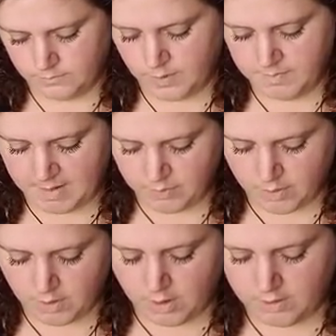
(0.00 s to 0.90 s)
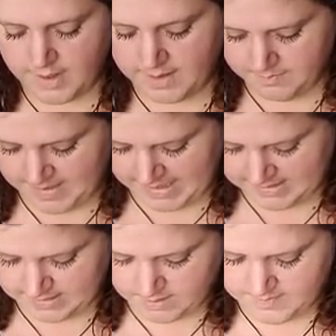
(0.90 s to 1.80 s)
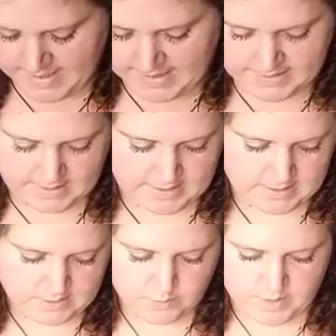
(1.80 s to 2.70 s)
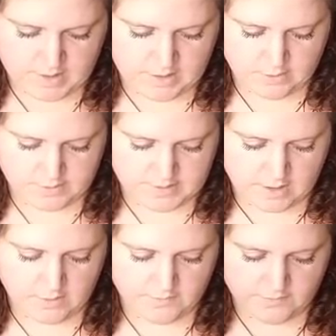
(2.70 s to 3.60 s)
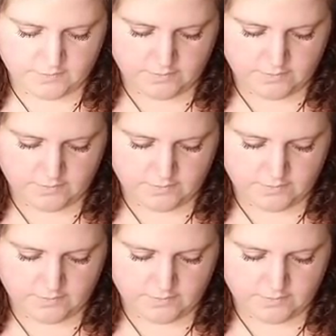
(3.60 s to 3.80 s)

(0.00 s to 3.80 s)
Remember all that amazingness within yourself.